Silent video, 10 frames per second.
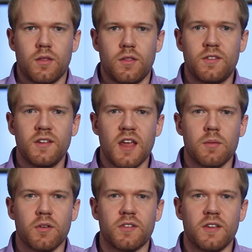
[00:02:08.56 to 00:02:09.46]
This
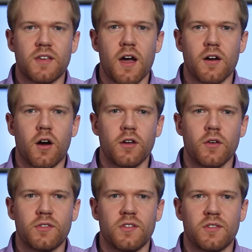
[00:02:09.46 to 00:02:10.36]
enables the entire
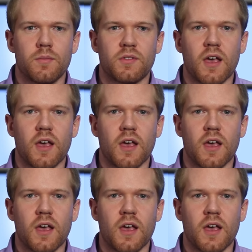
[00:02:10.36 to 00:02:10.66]
audio system